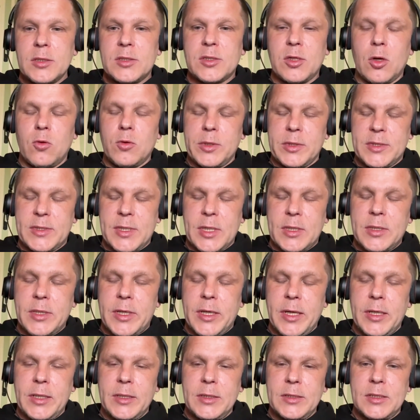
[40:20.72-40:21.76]
So in that
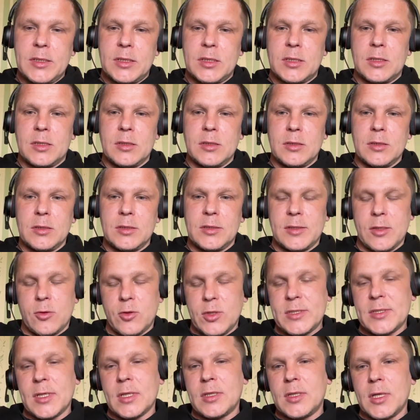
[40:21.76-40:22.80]
case, there
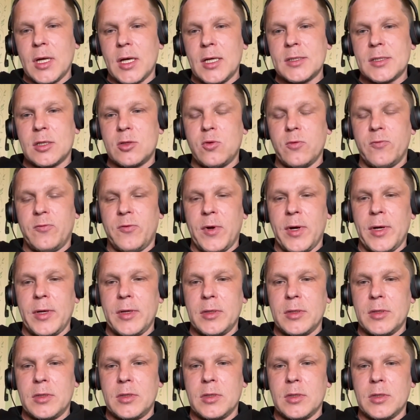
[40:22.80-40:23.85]
is a task to
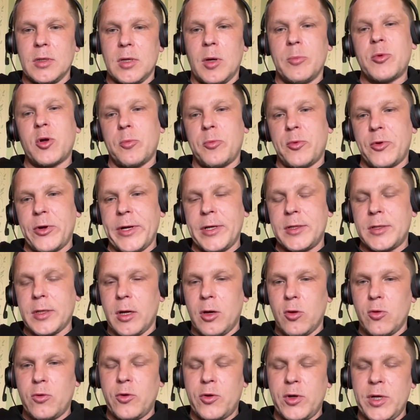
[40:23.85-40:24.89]
find appropriate
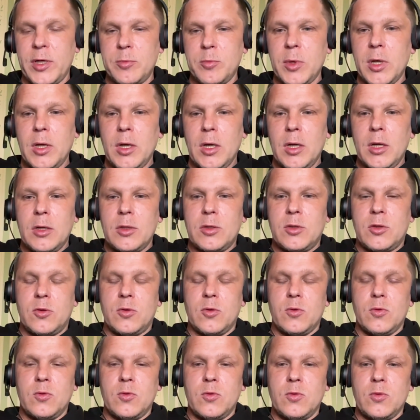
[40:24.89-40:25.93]
algorithm
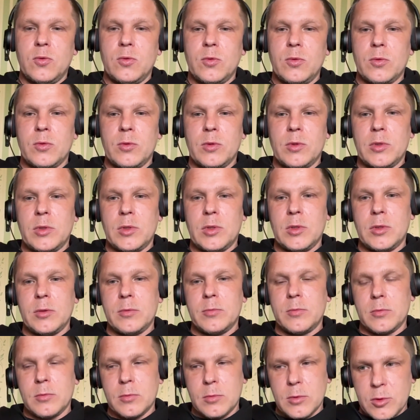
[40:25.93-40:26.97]
to
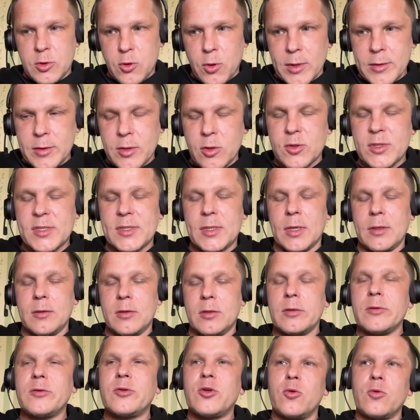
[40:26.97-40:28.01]
to
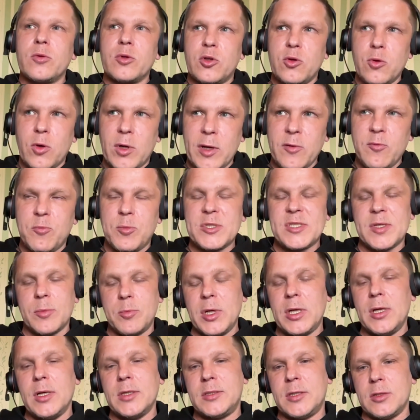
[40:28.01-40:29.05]
understand to have
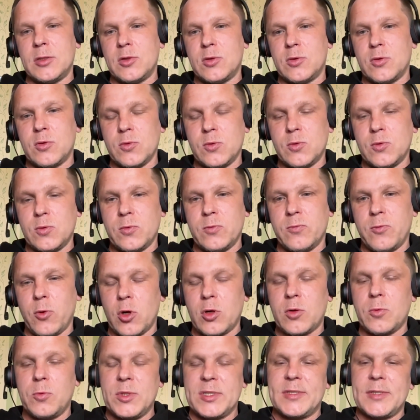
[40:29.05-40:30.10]
possibility to
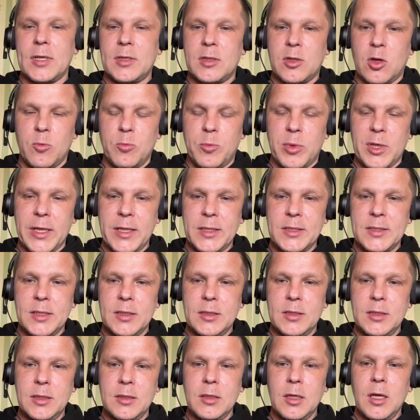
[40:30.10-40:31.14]
work with that
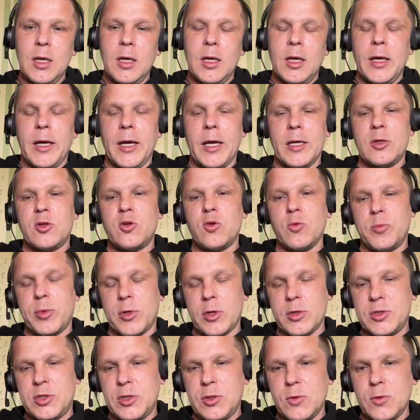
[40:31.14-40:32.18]
complexity and to
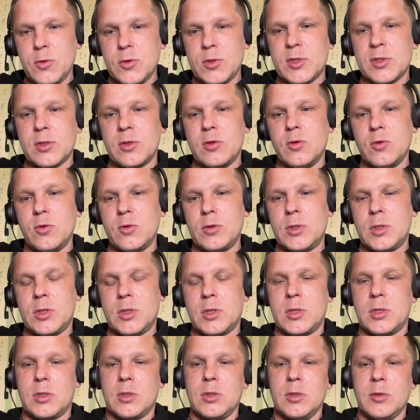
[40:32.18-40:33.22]
produce good
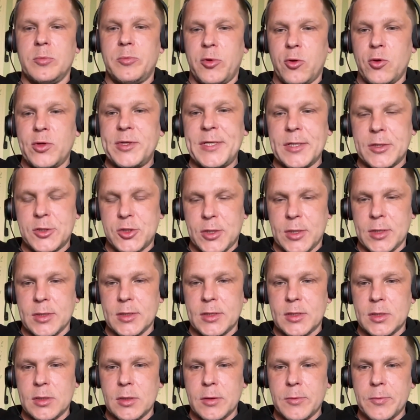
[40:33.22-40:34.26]

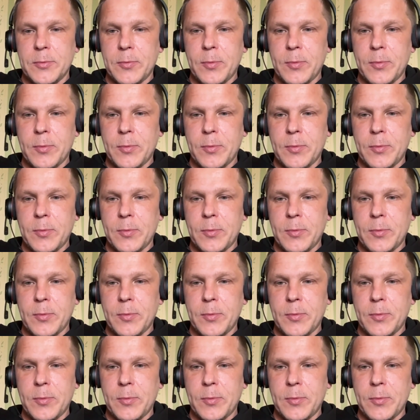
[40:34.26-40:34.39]
predictions.